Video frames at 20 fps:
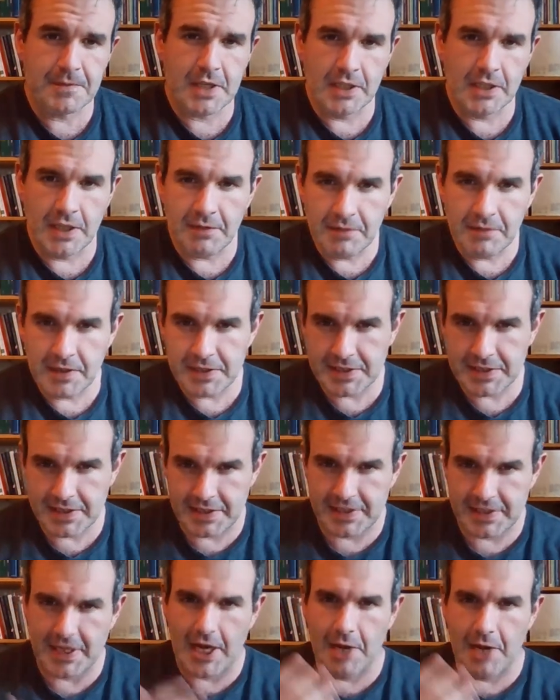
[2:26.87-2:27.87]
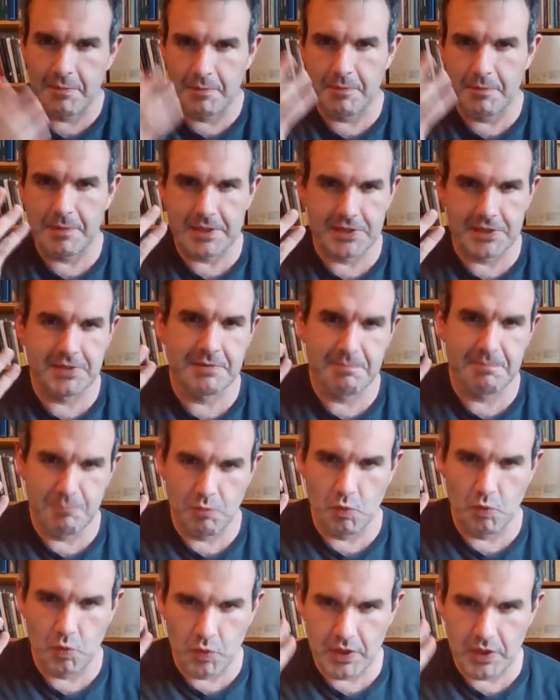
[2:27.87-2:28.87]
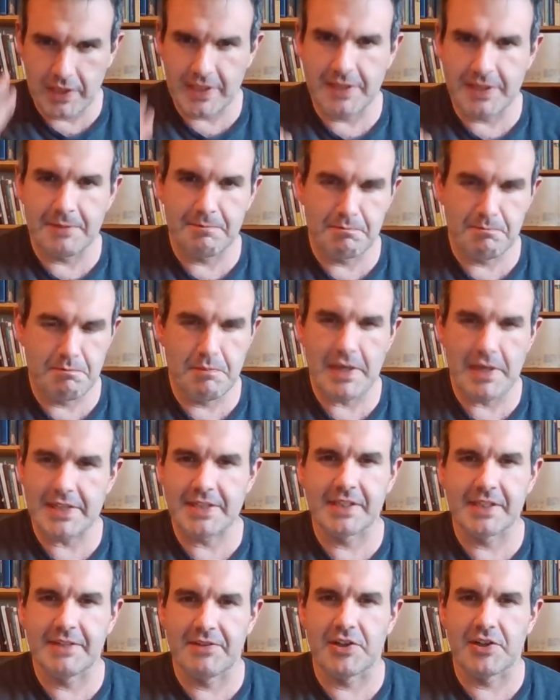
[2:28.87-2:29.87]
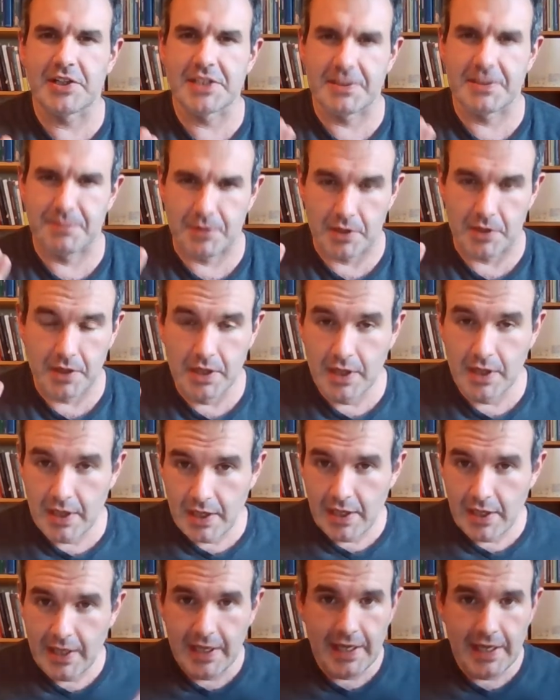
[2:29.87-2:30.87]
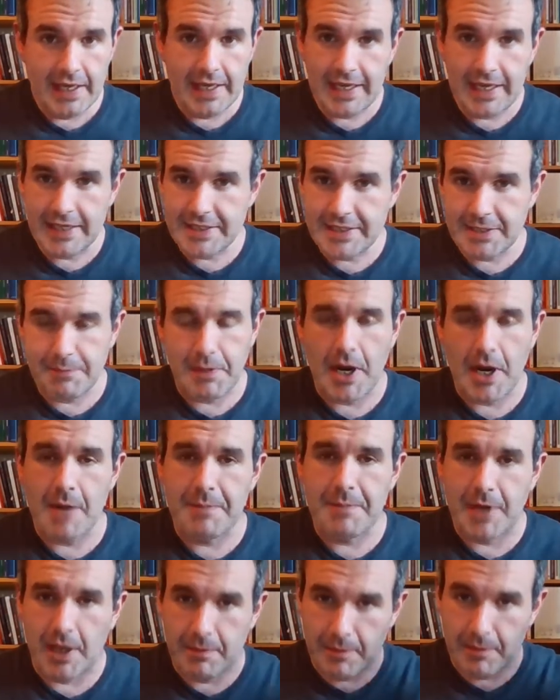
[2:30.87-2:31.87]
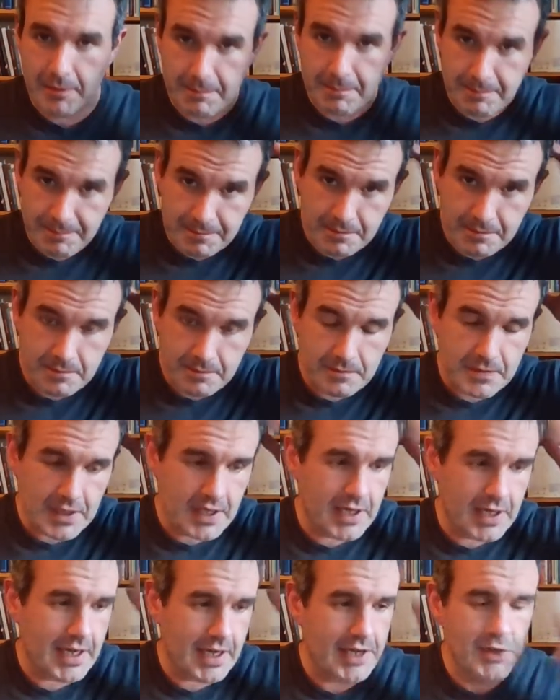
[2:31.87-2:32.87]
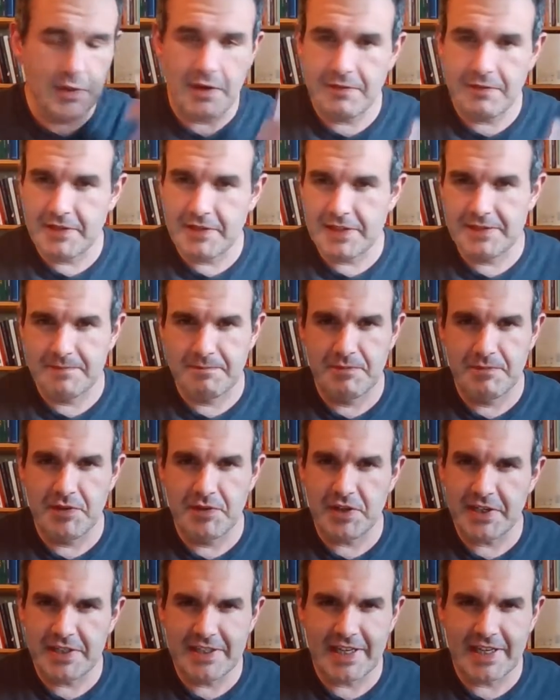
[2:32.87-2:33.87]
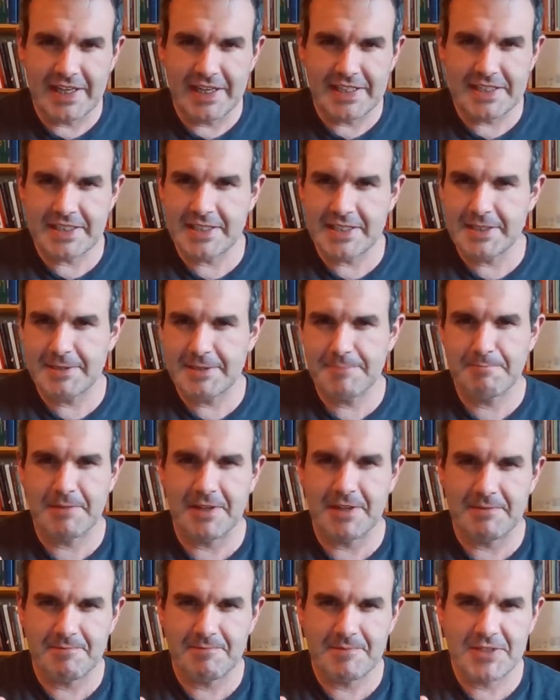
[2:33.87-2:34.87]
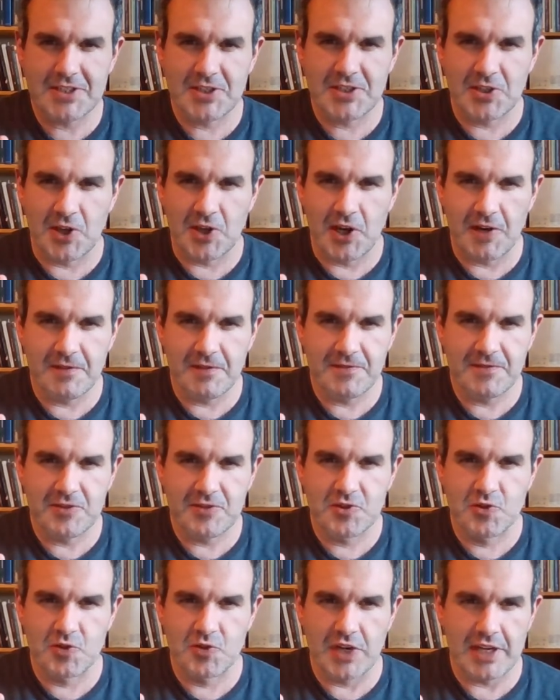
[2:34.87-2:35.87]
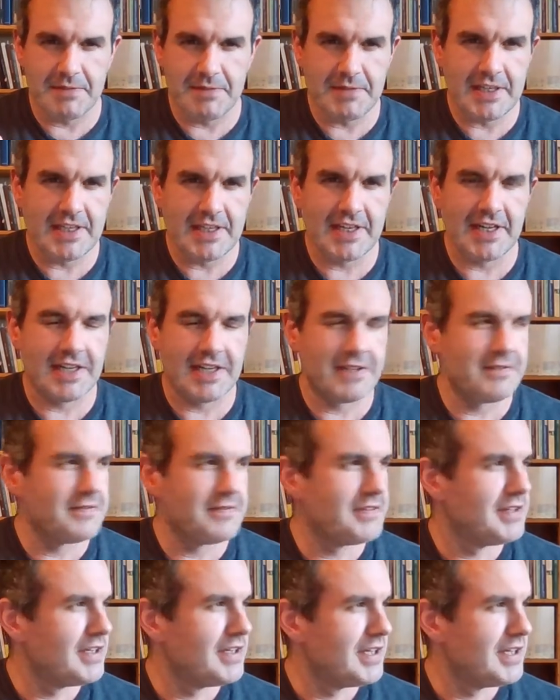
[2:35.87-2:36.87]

Loveless as an album is really basically very simple. It's a pop album. You have these very nice, soft, dreamy kind of